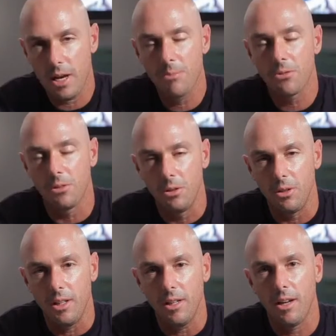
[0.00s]

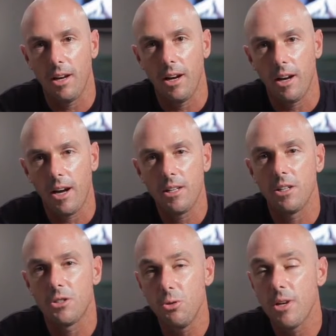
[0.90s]
Absolutely, uh, I did
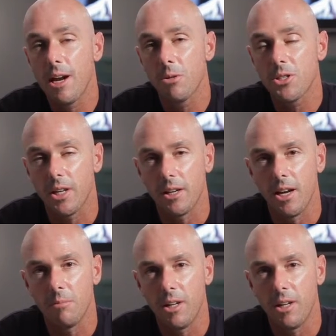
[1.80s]
a two-camera setup.